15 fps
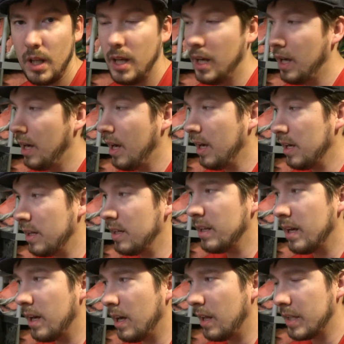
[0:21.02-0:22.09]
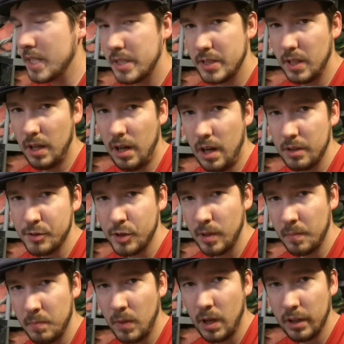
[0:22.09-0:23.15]
And this awesome
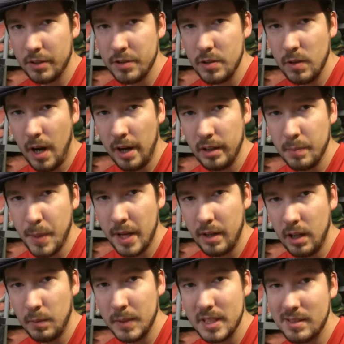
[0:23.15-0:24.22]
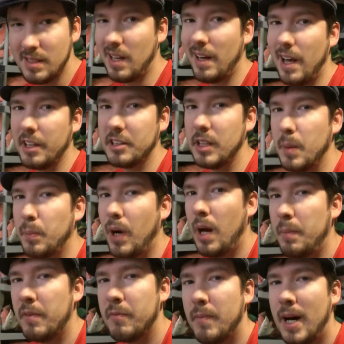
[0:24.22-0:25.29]
Mark II Iron Man helmet, it's not actually a prop of
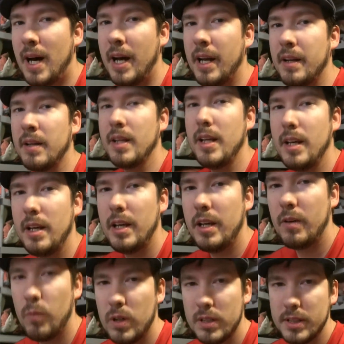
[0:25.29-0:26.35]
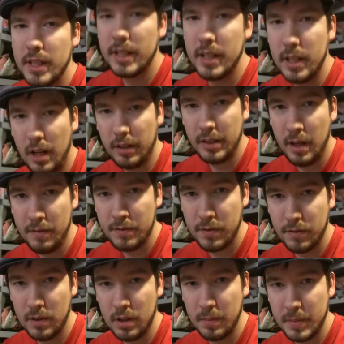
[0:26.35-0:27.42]
mine. It was a gift
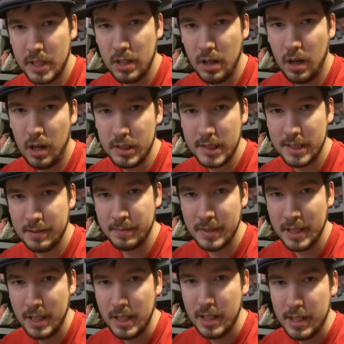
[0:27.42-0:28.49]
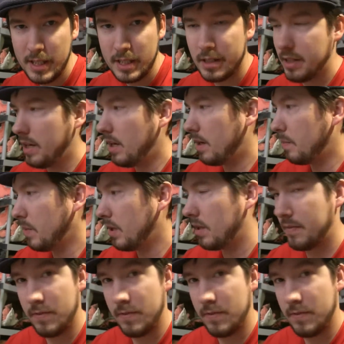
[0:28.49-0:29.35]
from the awesome Tim from